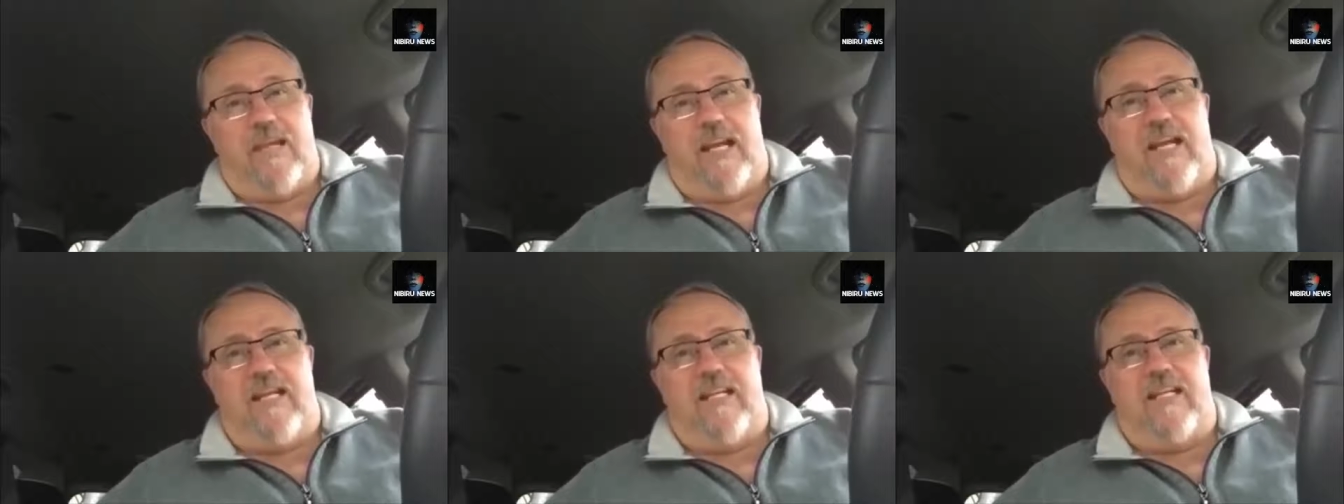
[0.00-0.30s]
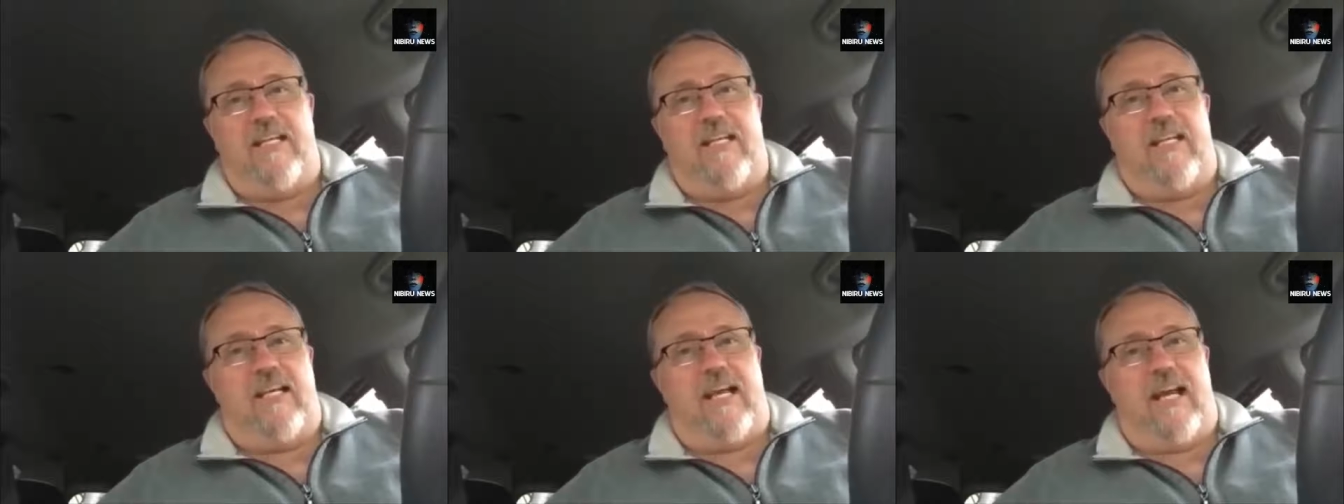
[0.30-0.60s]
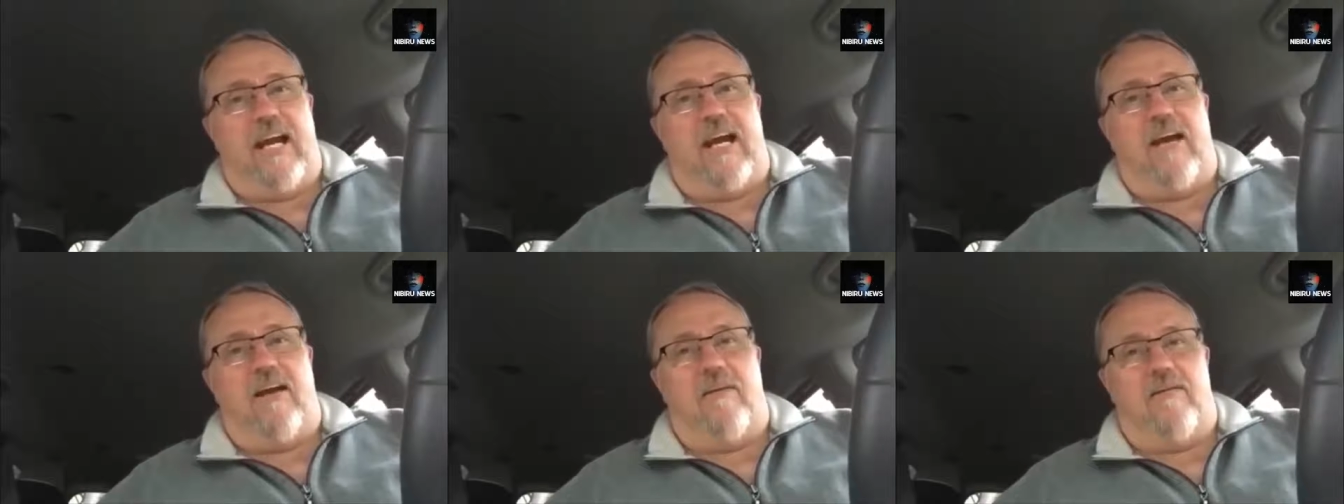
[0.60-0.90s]
And then they
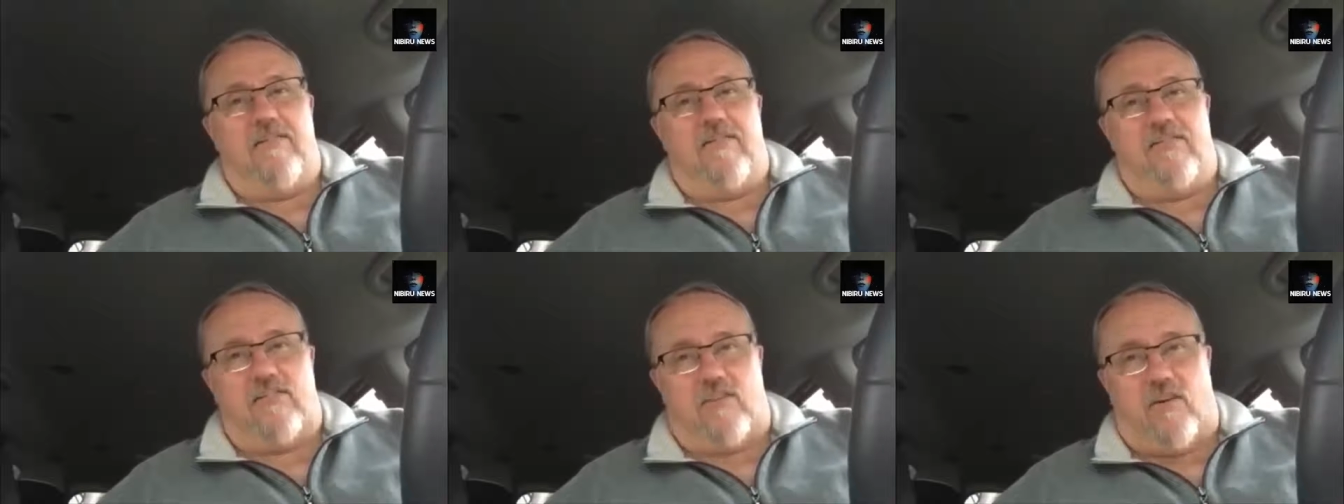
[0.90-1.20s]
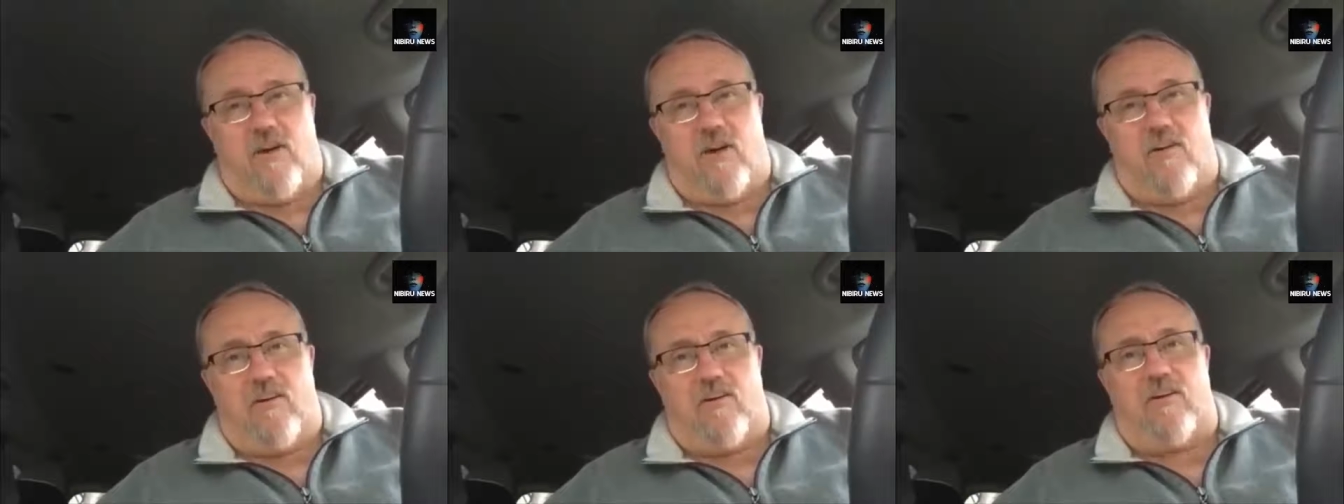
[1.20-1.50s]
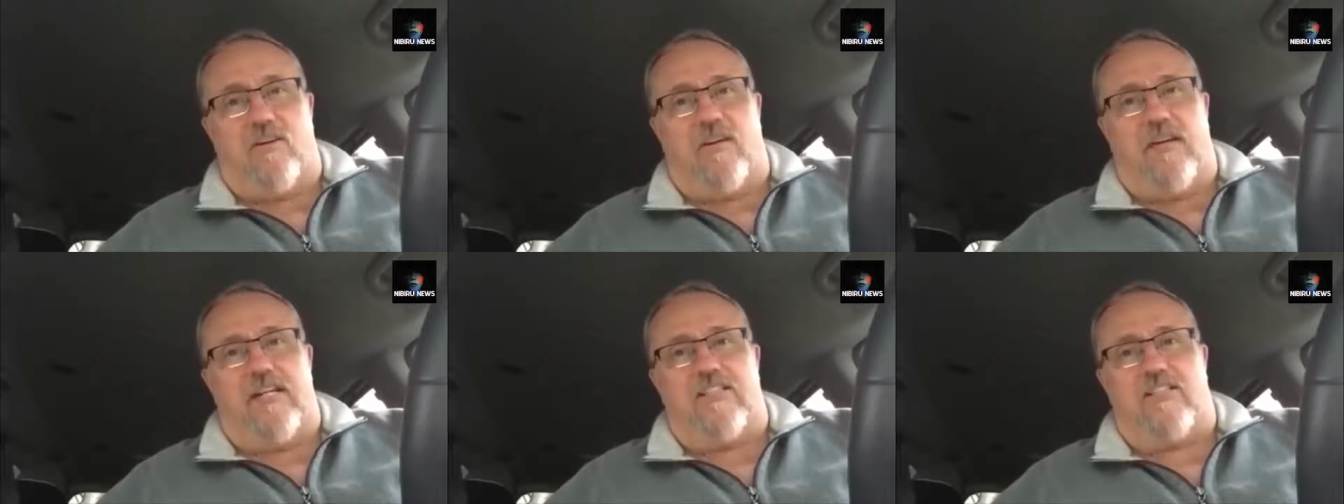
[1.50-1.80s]
got
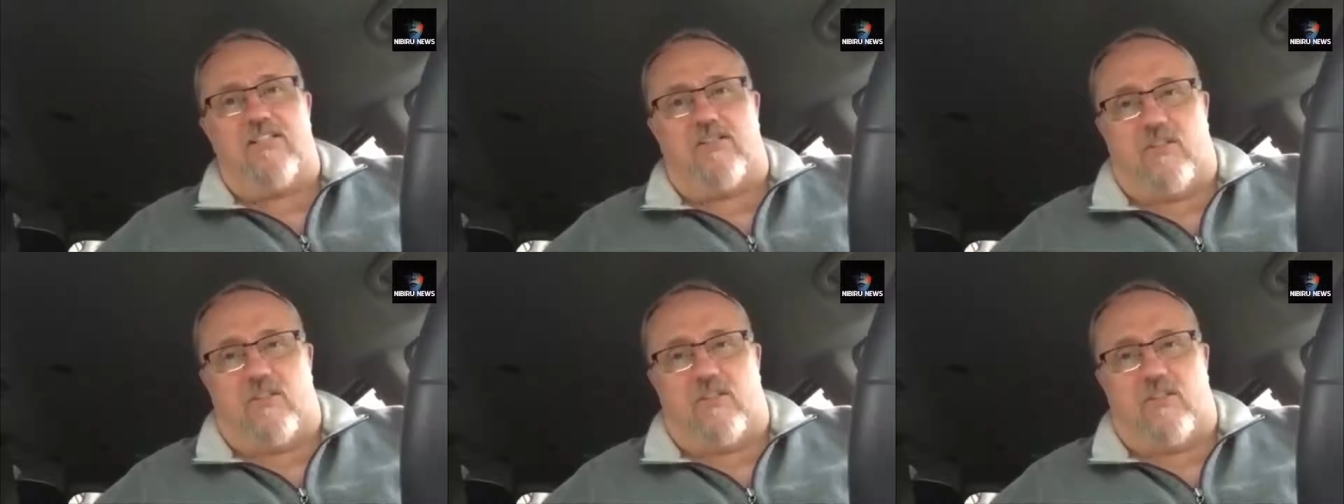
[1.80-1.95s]
stronger and